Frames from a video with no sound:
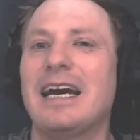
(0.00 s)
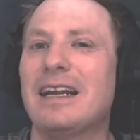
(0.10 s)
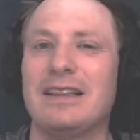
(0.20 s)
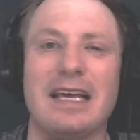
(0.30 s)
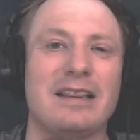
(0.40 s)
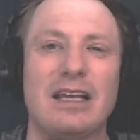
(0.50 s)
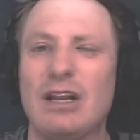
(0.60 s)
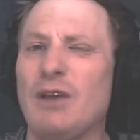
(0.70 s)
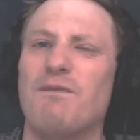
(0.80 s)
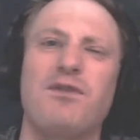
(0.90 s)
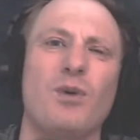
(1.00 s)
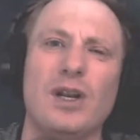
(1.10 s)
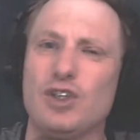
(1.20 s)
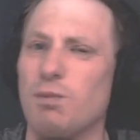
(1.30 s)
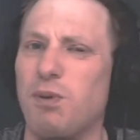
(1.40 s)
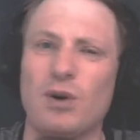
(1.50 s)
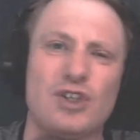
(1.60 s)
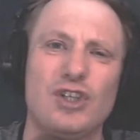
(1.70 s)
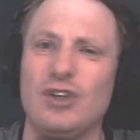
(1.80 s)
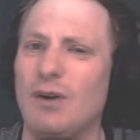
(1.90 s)
I get it that that
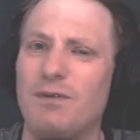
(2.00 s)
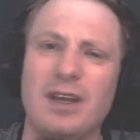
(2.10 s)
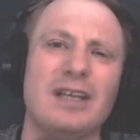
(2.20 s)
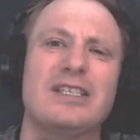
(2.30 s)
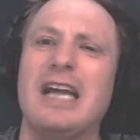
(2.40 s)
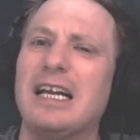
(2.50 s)
influential person of the,